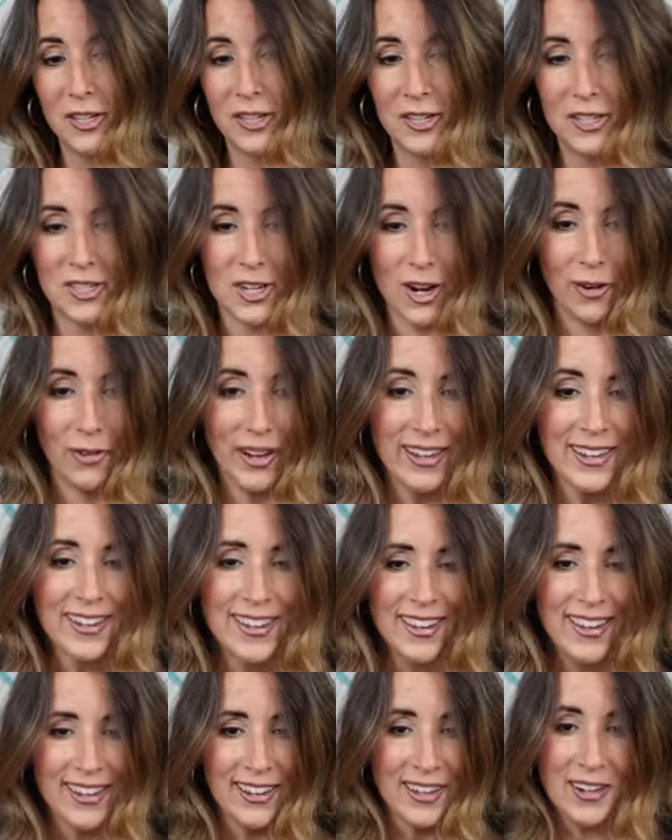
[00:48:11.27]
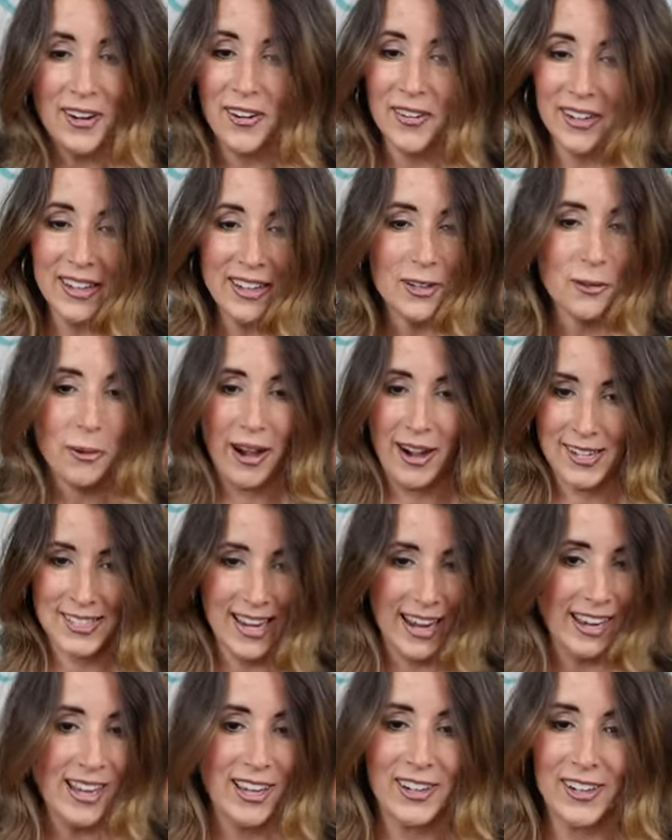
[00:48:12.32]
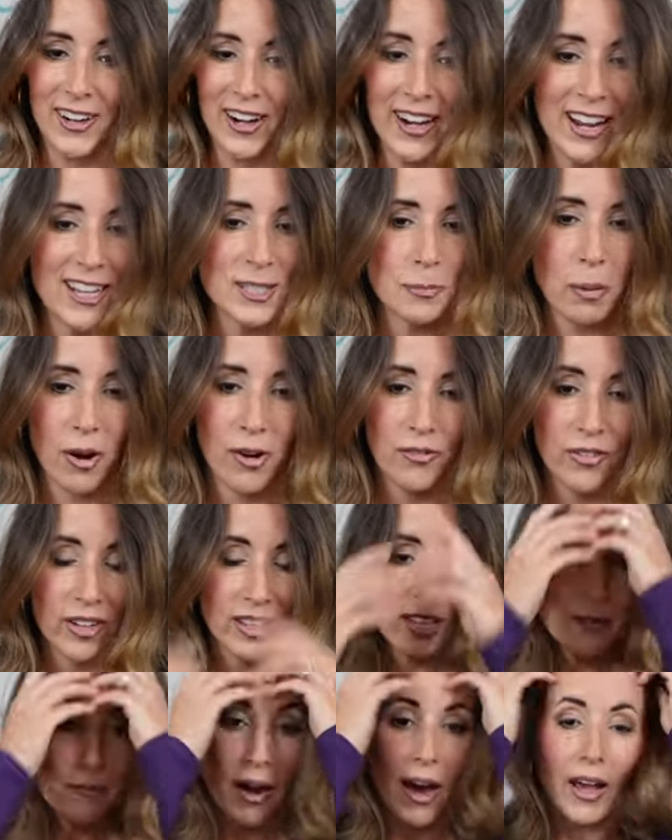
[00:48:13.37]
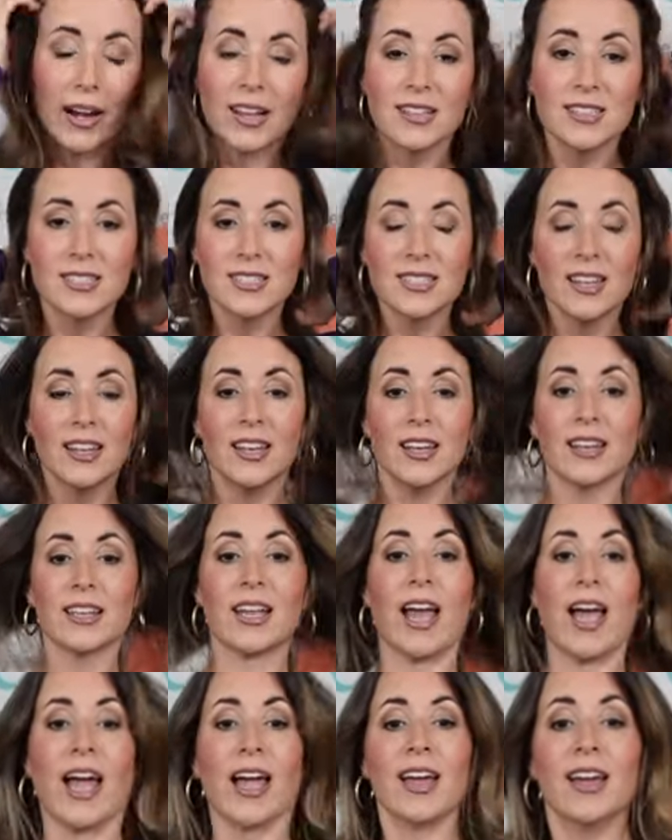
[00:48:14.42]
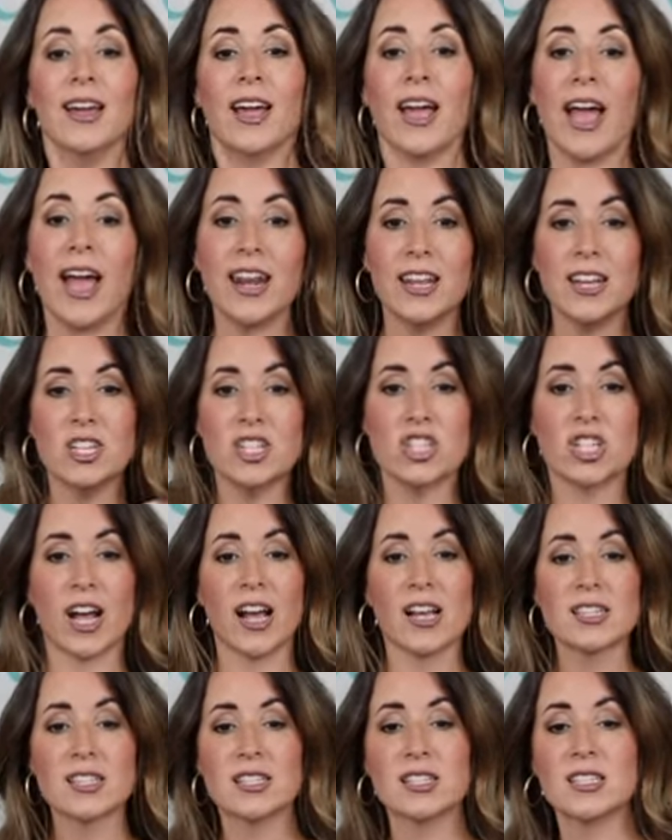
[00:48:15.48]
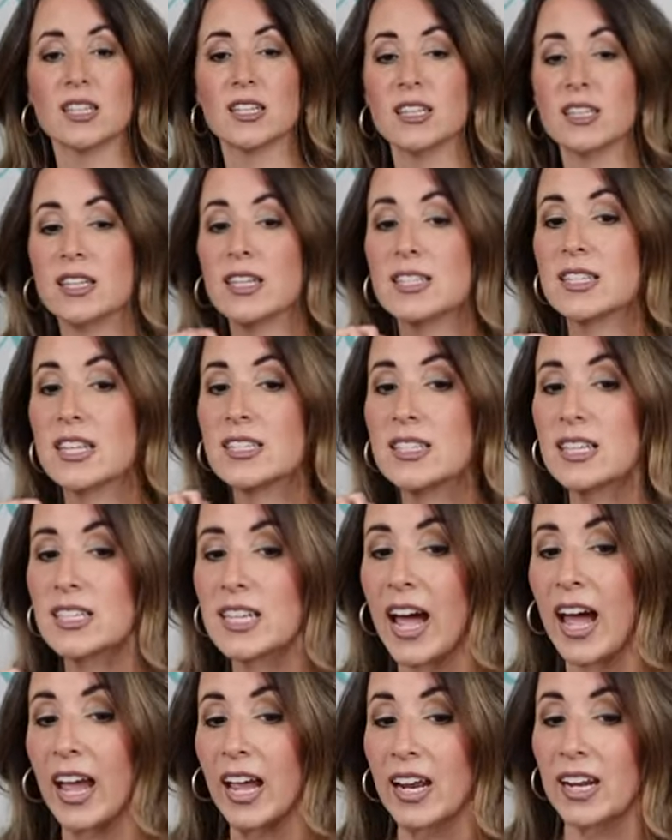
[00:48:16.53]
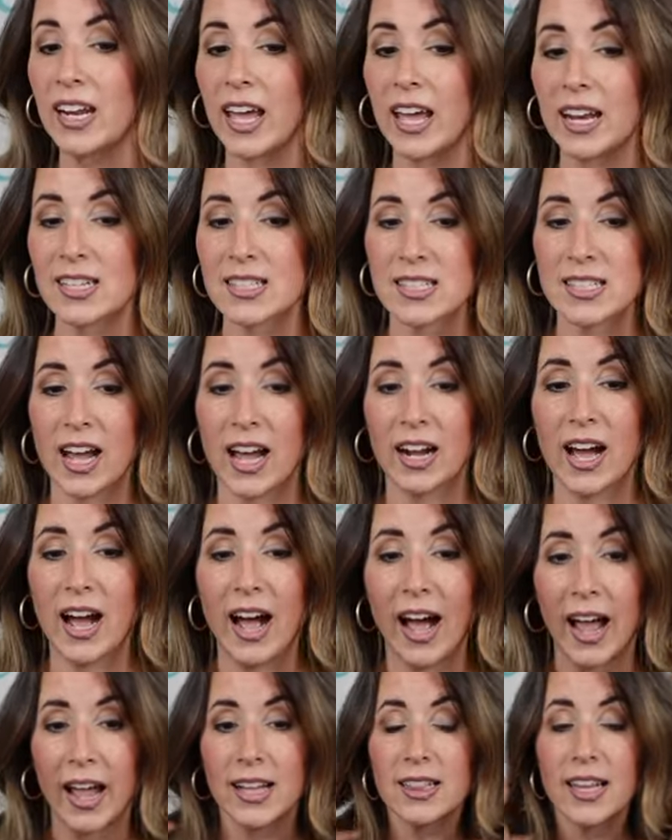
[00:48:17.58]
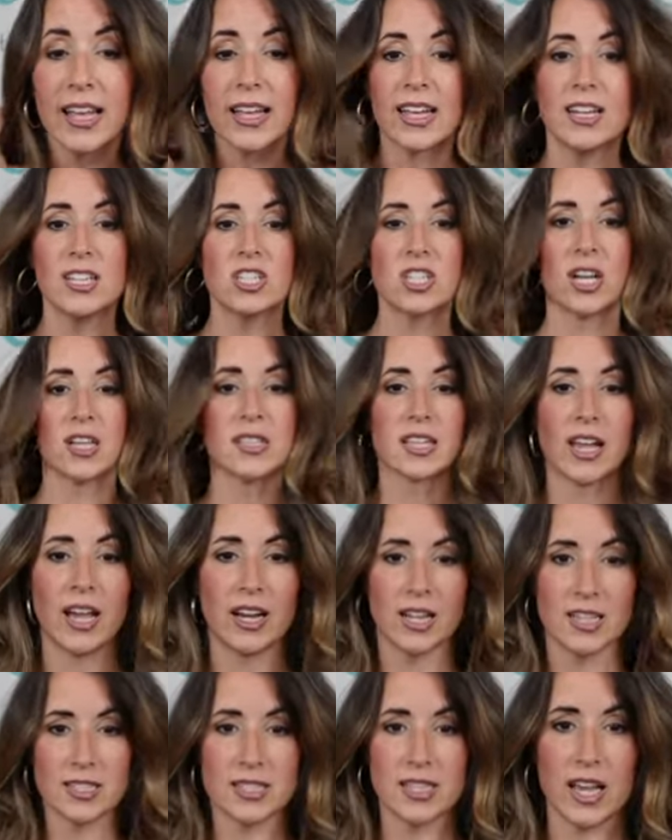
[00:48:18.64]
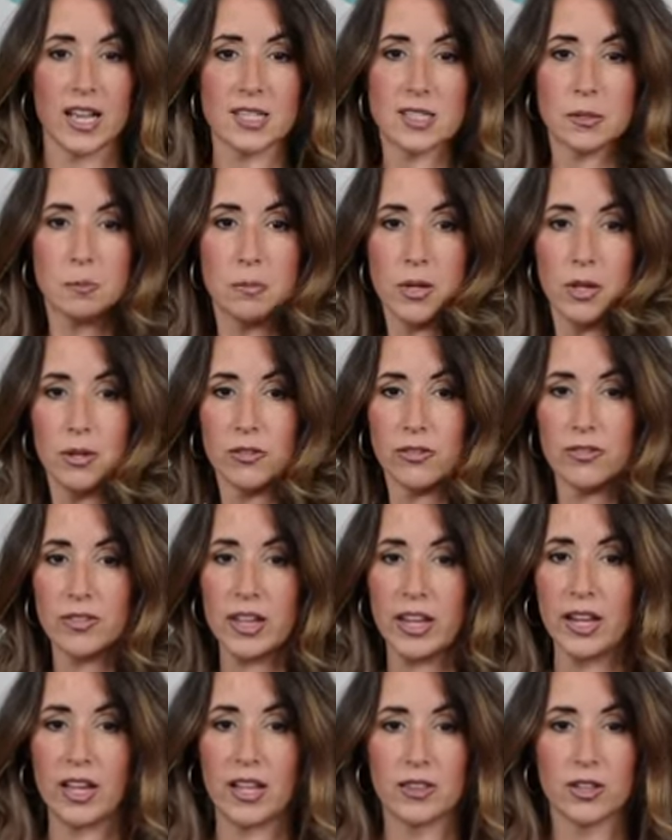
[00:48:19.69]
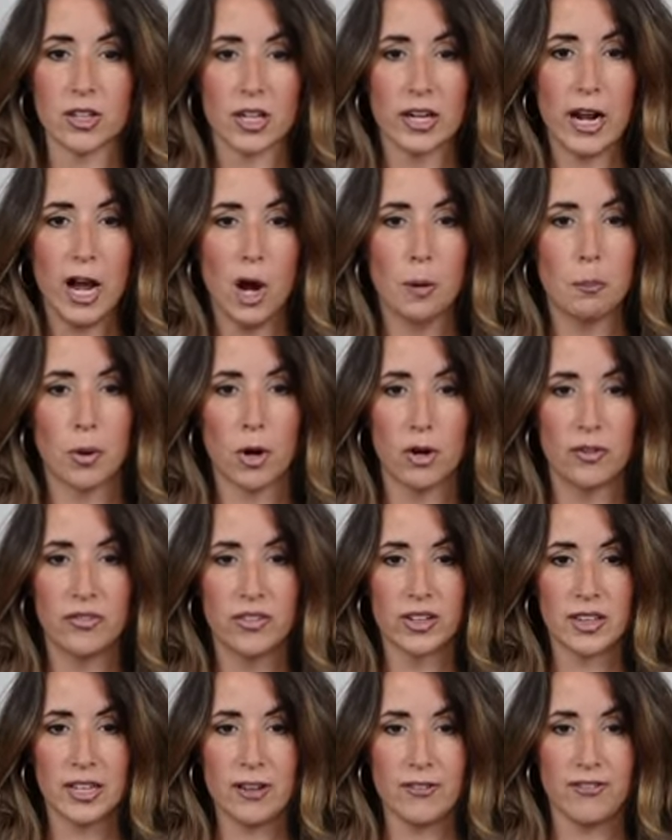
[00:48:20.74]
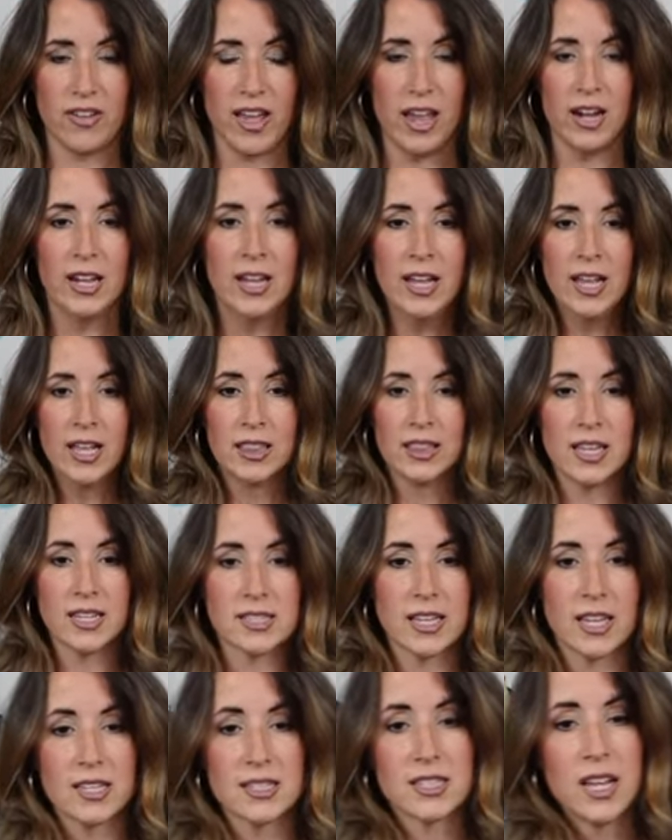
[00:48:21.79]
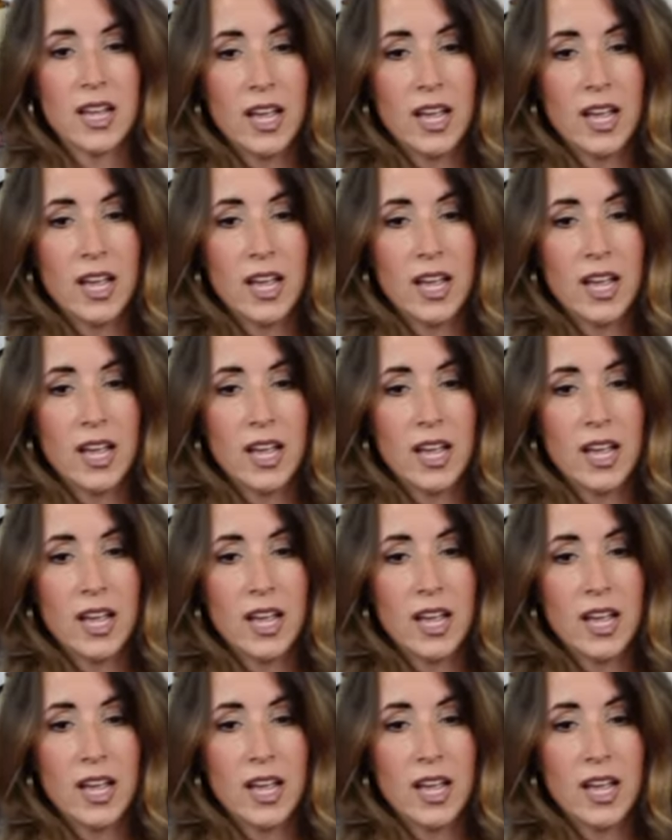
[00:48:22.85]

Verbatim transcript: showing. You don't need to wear a tank under it. It's perfectly modest, okay? And it just, this isn't tight and it's not high. Like it just kind of sits beautifully. And look at how perfectly fit this is.